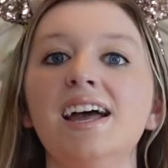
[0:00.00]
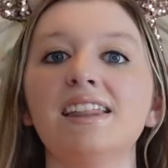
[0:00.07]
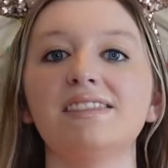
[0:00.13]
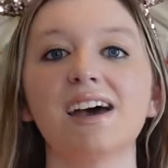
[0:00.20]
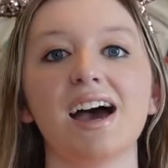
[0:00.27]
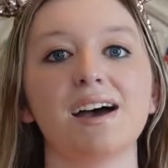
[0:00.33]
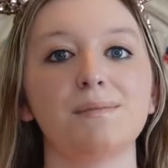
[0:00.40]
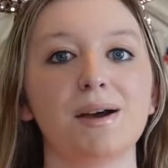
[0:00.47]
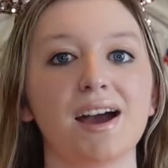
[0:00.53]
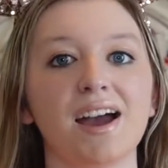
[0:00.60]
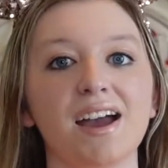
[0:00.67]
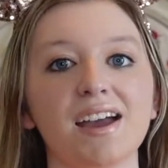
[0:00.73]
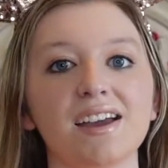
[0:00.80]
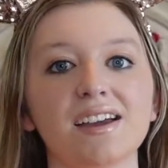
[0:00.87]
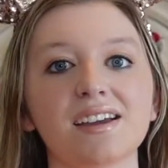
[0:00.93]
that
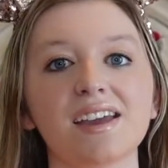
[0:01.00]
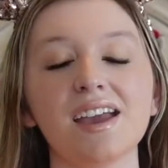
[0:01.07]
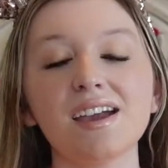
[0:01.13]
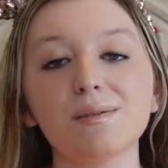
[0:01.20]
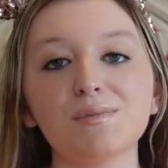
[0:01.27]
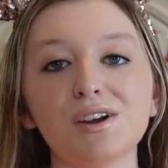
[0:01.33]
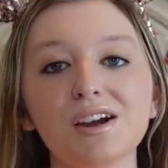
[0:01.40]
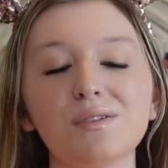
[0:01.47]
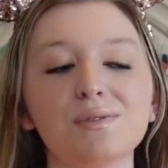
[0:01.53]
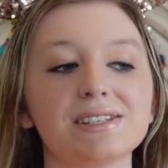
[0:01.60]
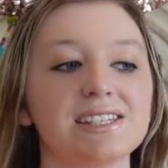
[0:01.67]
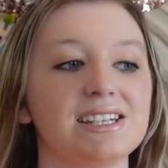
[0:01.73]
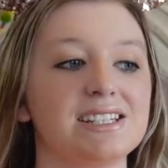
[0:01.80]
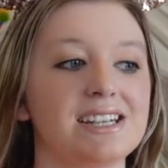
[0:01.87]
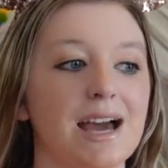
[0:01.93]
my camera
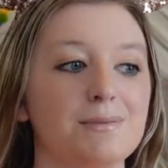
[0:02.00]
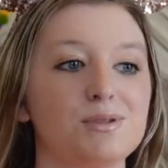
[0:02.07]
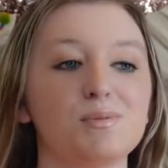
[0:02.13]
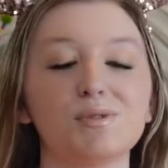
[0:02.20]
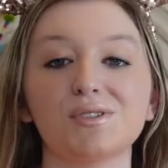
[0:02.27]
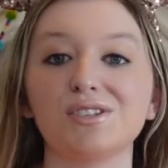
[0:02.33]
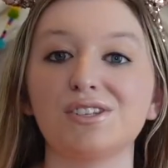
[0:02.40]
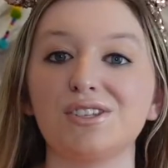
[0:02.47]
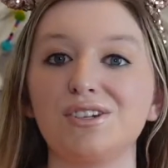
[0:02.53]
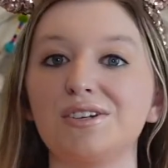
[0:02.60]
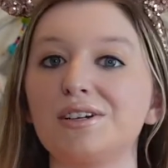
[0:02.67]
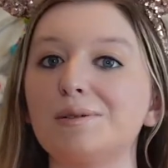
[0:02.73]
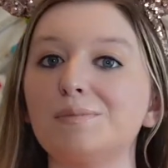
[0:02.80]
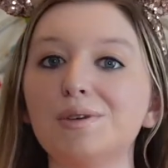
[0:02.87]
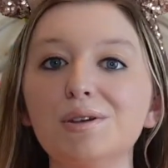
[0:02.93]
wasn't adaptable to the new
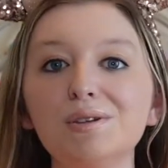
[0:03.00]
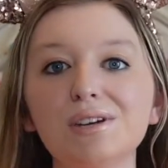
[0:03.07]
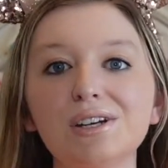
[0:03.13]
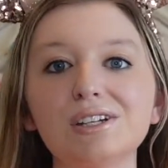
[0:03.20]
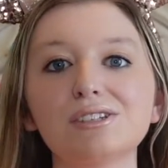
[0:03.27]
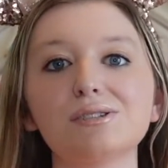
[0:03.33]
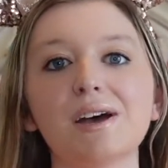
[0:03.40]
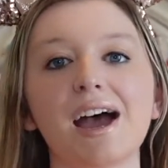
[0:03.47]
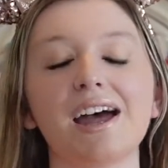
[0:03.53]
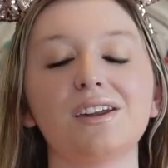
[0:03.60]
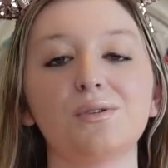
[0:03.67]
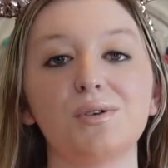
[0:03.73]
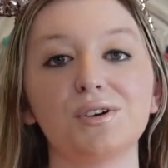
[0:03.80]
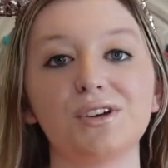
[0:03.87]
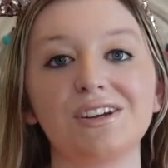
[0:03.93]
computer, so I had to
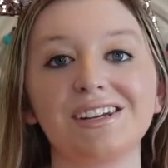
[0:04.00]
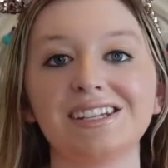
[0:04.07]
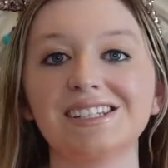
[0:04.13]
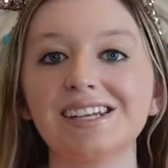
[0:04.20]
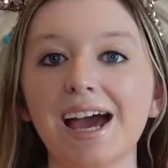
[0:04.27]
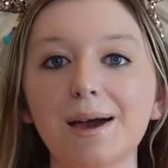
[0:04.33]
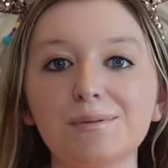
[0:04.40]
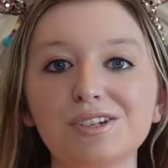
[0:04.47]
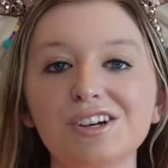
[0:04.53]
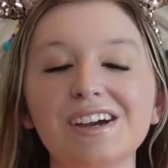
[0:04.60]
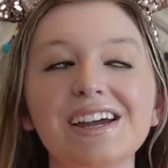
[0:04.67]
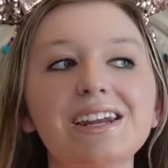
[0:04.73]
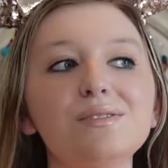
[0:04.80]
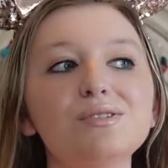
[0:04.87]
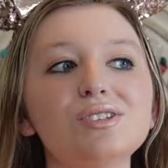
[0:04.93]
order an adapter,
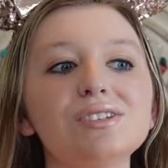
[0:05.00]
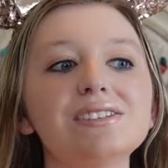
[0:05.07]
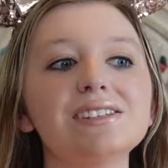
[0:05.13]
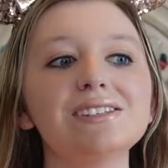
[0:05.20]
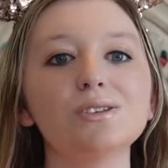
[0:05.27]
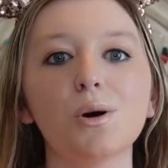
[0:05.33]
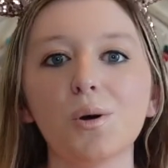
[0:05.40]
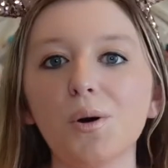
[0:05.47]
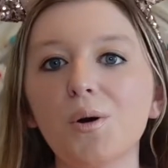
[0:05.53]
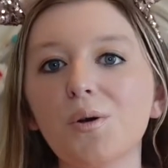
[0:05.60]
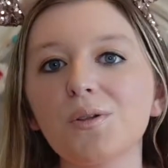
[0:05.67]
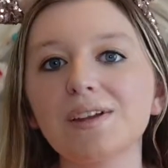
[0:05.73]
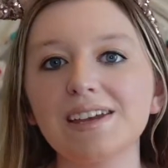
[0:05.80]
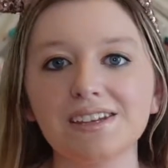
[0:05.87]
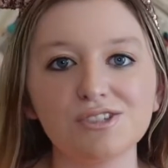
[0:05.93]
and it was just this
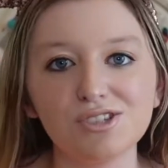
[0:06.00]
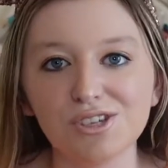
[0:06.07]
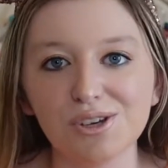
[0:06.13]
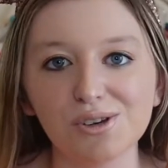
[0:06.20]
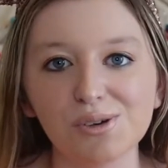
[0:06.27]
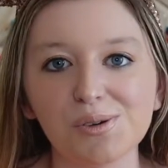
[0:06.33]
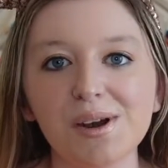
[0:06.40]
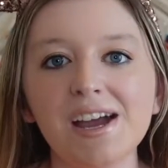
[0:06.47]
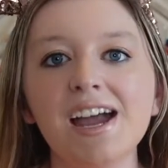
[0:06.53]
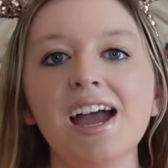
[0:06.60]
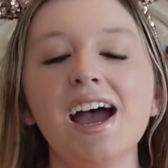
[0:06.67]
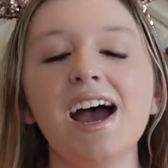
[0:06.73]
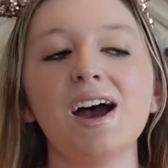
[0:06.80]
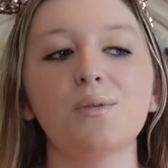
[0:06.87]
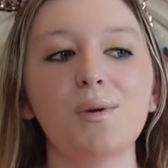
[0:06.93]
whole issue
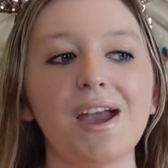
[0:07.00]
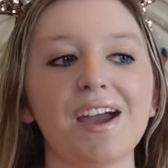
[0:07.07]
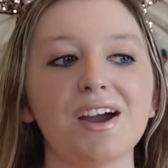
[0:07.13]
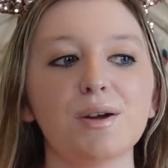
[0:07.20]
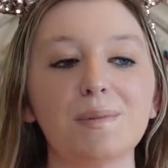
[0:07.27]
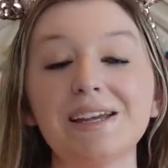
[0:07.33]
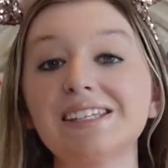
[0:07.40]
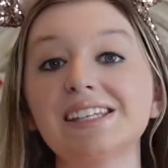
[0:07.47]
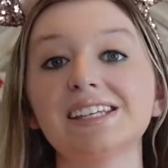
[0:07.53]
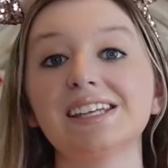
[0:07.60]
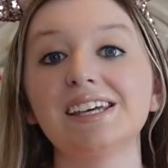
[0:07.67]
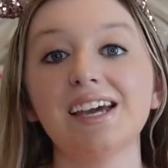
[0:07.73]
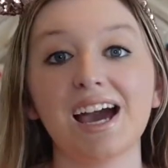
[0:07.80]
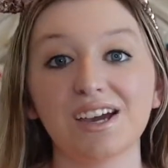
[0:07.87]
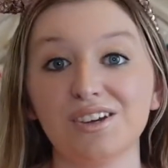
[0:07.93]
where
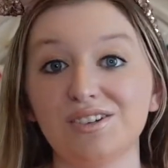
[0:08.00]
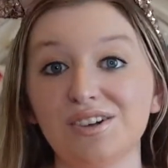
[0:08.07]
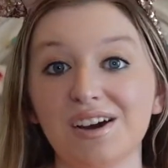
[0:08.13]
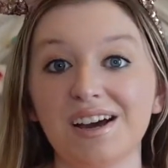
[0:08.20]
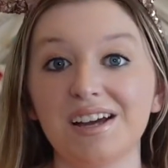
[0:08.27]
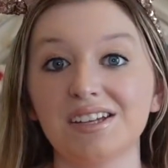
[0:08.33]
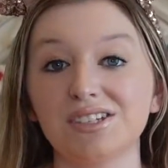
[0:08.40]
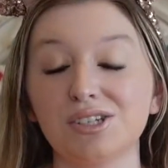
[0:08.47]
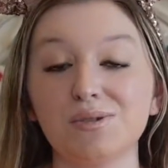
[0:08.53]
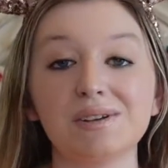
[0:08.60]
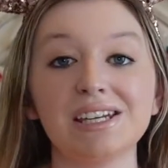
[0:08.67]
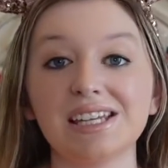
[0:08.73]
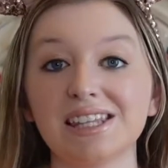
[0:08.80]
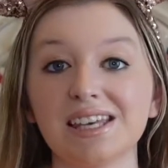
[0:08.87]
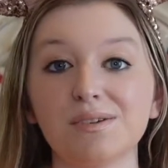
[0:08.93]
basically I could not do
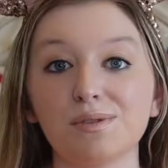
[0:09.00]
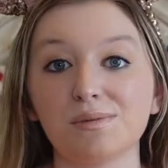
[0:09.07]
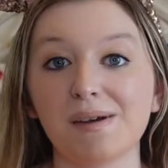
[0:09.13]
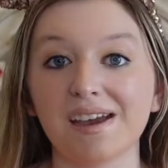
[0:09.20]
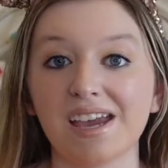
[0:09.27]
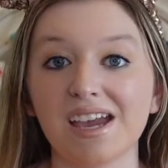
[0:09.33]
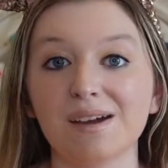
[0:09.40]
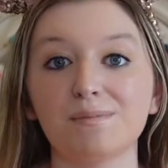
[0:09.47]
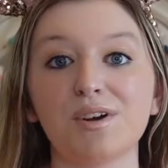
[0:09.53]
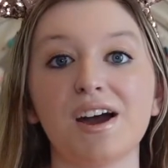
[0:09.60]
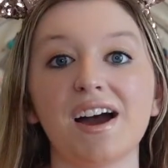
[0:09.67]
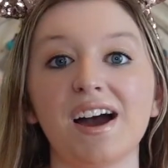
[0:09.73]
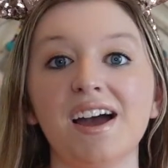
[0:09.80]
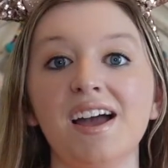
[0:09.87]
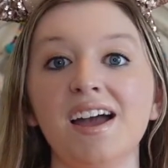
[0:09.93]
anything with my
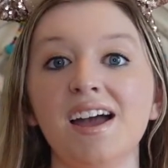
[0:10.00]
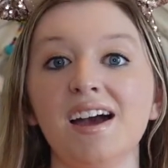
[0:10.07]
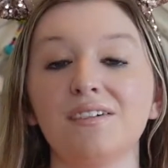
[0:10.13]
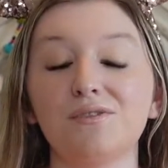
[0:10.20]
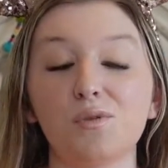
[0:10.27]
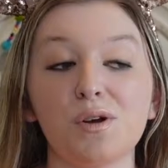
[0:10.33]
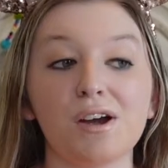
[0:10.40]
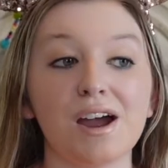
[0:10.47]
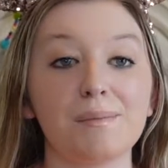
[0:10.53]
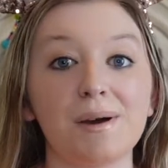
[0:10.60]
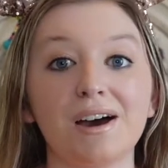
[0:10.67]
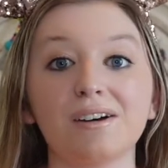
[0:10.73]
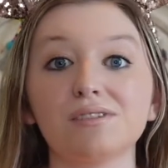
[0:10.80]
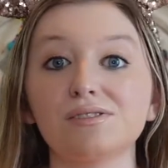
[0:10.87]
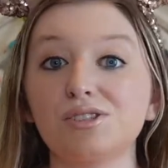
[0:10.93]
camera for
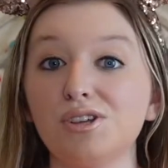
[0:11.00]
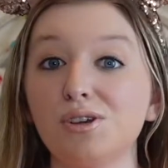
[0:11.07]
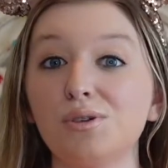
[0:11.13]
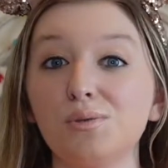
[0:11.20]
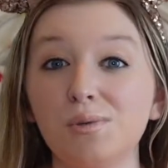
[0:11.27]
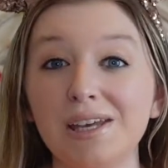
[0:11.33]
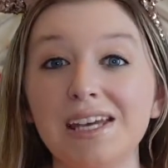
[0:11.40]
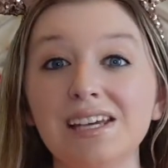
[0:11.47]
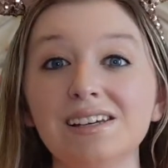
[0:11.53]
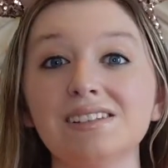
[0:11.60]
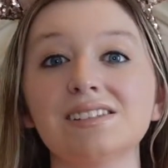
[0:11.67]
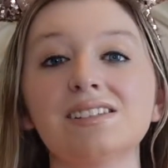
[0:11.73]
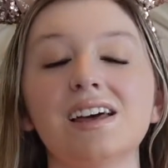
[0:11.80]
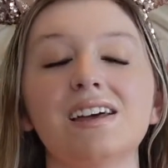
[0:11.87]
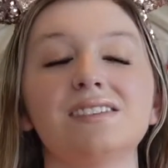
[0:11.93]
about 2
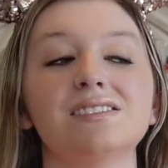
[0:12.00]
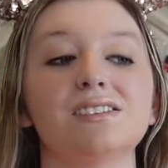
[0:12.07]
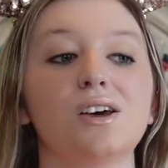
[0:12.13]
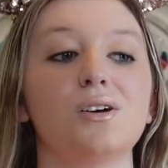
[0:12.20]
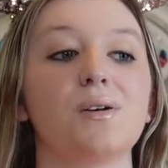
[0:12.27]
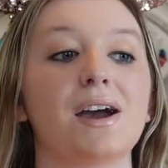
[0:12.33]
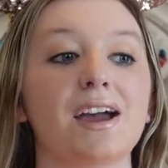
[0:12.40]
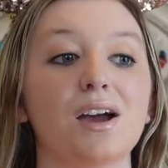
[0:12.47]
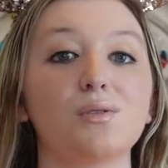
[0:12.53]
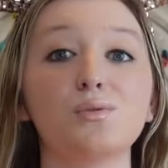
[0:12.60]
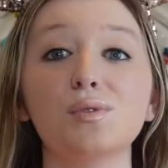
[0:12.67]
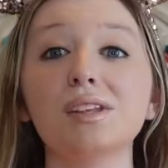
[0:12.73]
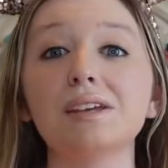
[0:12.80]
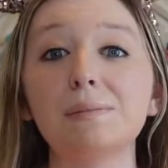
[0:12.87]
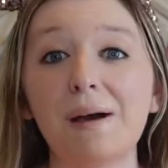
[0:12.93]
weeks, and so I got
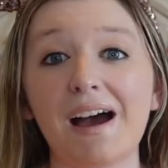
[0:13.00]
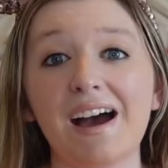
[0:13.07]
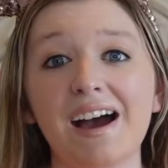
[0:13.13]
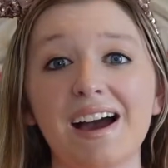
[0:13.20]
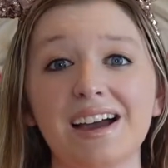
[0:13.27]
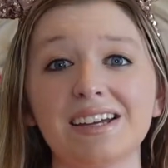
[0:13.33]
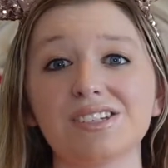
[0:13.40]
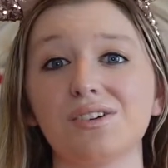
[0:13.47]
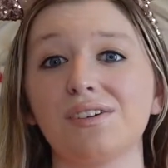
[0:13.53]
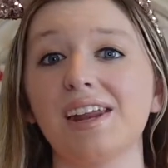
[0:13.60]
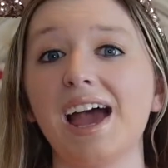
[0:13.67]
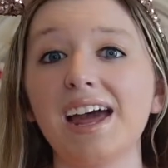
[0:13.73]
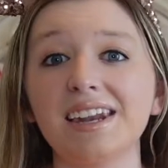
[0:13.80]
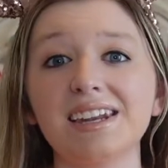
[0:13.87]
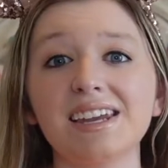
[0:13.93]
really behind on
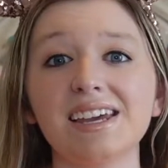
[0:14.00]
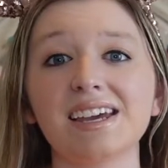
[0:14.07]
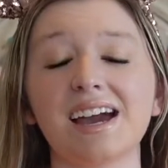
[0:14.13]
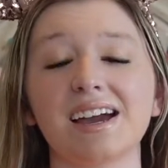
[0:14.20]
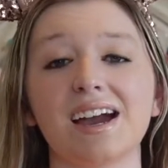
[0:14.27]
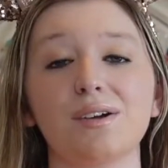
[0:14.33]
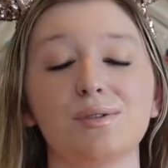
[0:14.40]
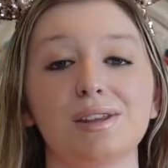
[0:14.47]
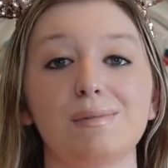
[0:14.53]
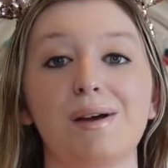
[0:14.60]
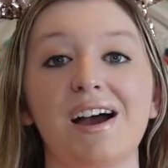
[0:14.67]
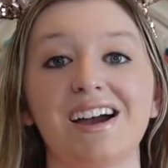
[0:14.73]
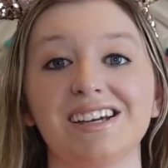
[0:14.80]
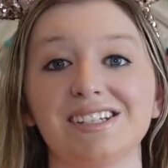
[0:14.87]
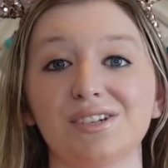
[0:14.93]
editing, I got really
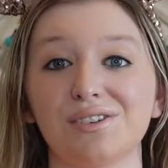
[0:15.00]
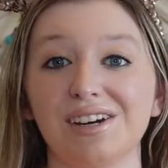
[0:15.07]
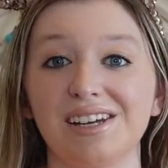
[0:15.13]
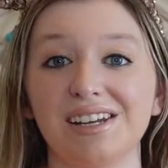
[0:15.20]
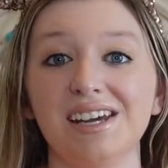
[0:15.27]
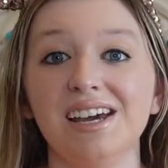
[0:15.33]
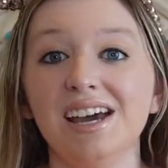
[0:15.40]
behind on